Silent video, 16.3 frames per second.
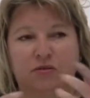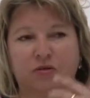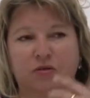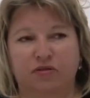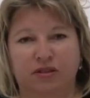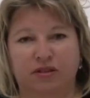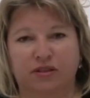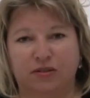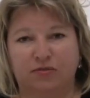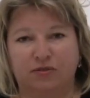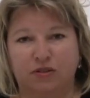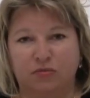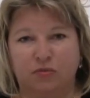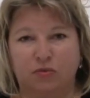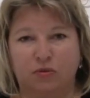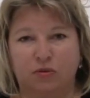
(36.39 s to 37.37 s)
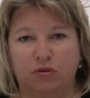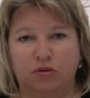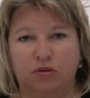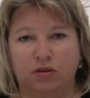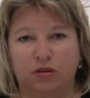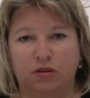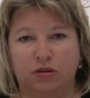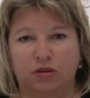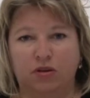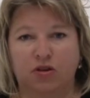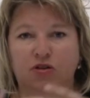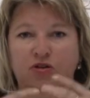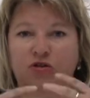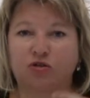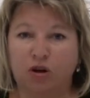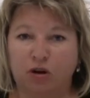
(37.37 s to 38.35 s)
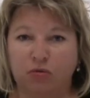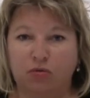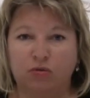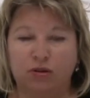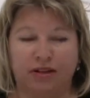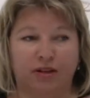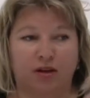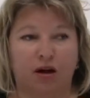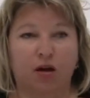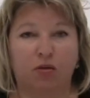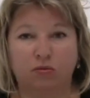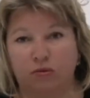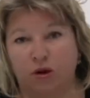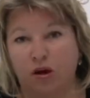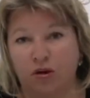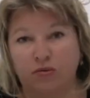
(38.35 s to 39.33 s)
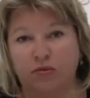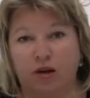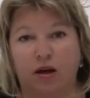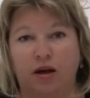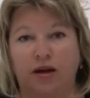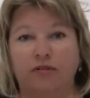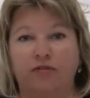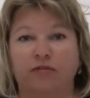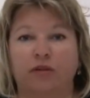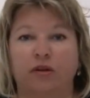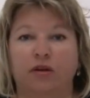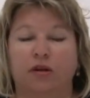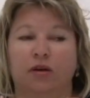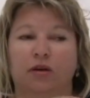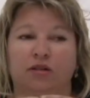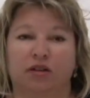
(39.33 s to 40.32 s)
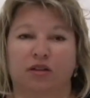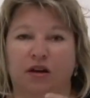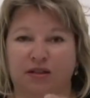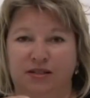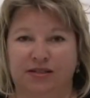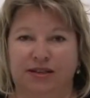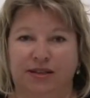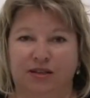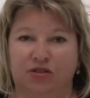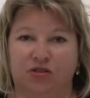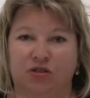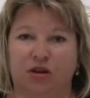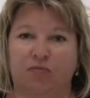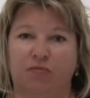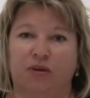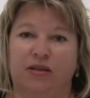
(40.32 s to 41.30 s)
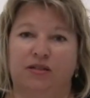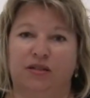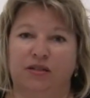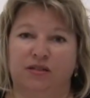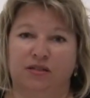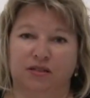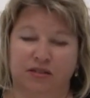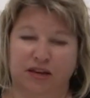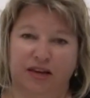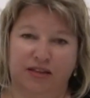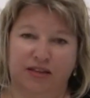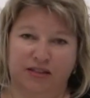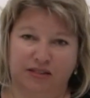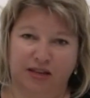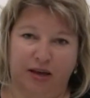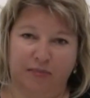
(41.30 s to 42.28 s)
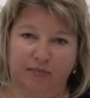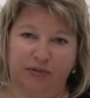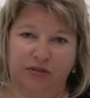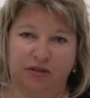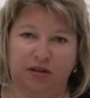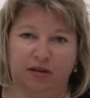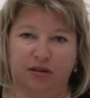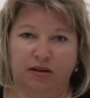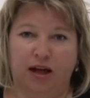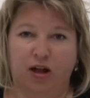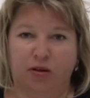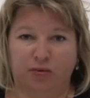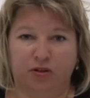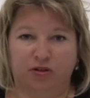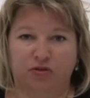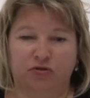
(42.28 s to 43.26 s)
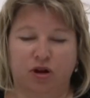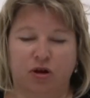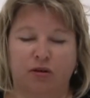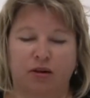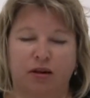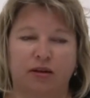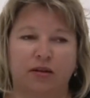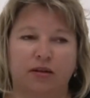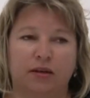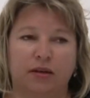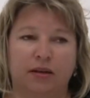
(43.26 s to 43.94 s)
All of this gives you more control in your own life to understand your diabetes and take steps to help control it.